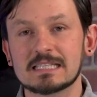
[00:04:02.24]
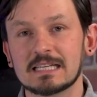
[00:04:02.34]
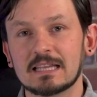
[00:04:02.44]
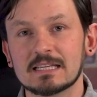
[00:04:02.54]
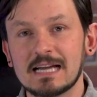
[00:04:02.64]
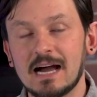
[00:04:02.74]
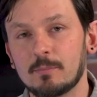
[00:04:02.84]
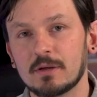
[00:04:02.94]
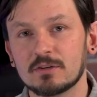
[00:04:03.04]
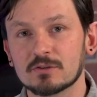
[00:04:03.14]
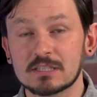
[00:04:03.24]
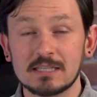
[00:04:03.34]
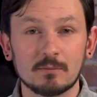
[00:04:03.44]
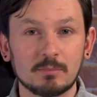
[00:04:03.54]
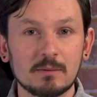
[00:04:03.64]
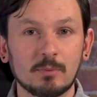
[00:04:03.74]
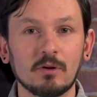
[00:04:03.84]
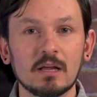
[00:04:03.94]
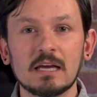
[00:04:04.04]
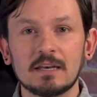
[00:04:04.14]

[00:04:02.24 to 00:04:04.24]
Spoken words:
like this happen, you're seeing people